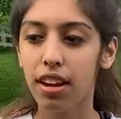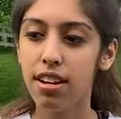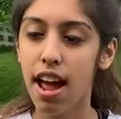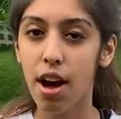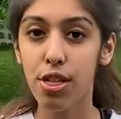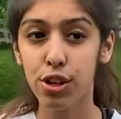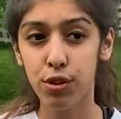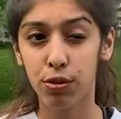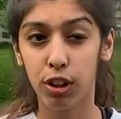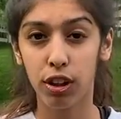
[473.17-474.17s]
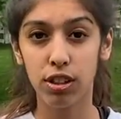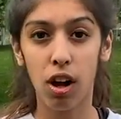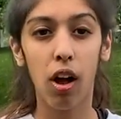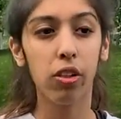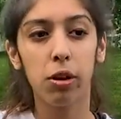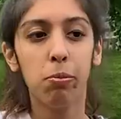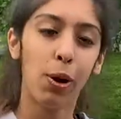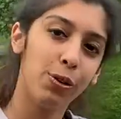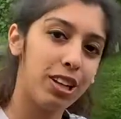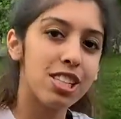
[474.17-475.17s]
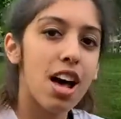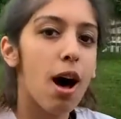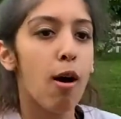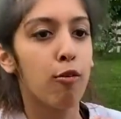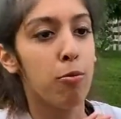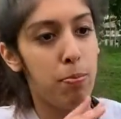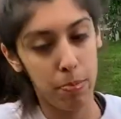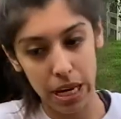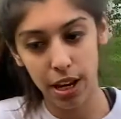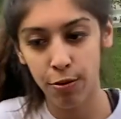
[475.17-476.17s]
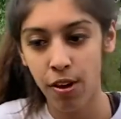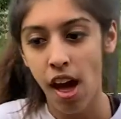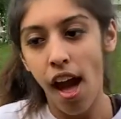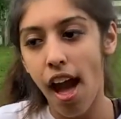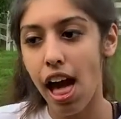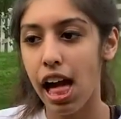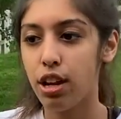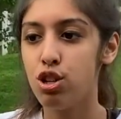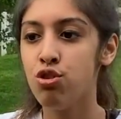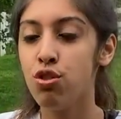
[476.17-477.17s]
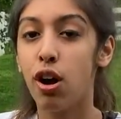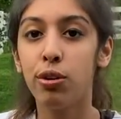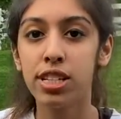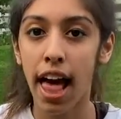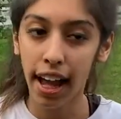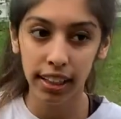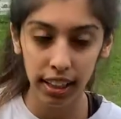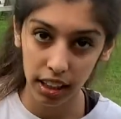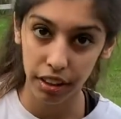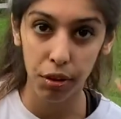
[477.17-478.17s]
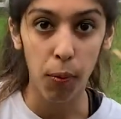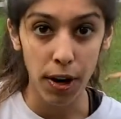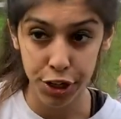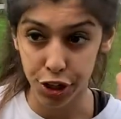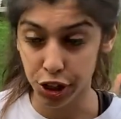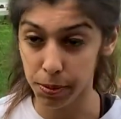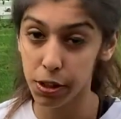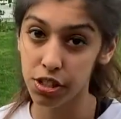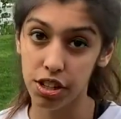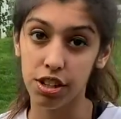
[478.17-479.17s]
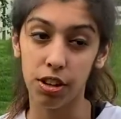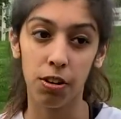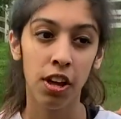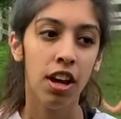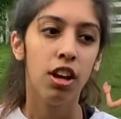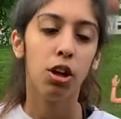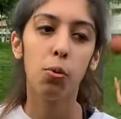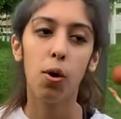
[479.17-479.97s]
Now that you've learned all the components of beef and you know technically what you're supposed to do, you